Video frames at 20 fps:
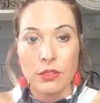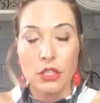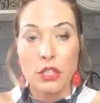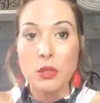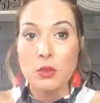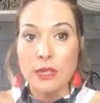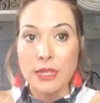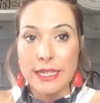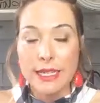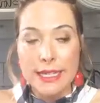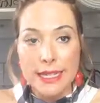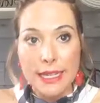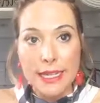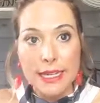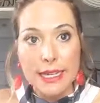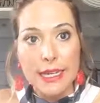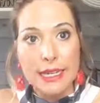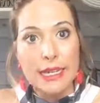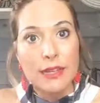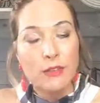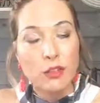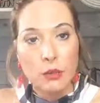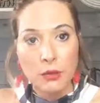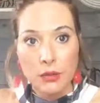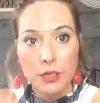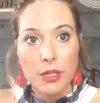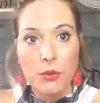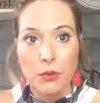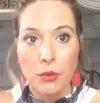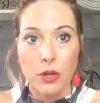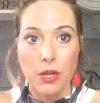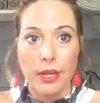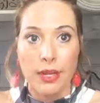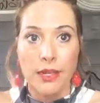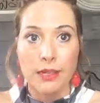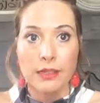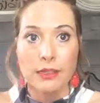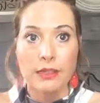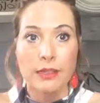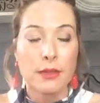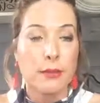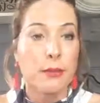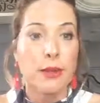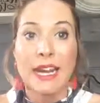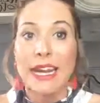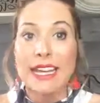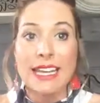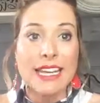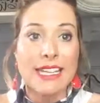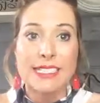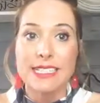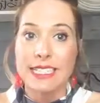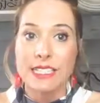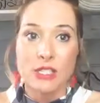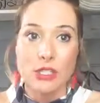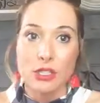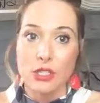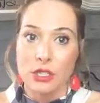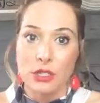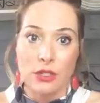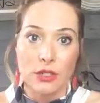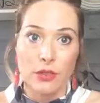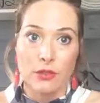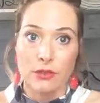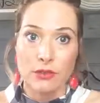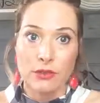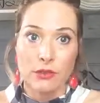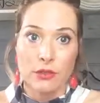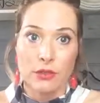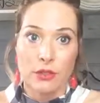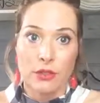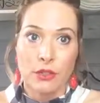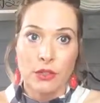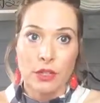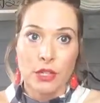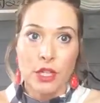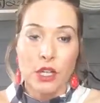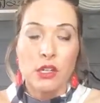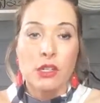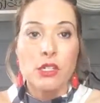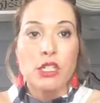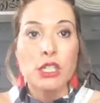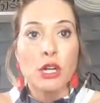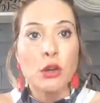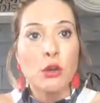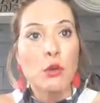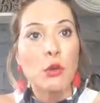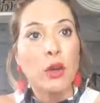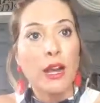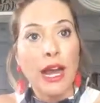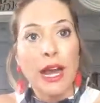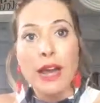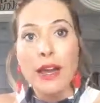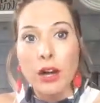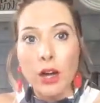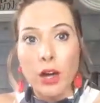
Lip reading: You can get it if you really want it, but I can't teach it to you. So when I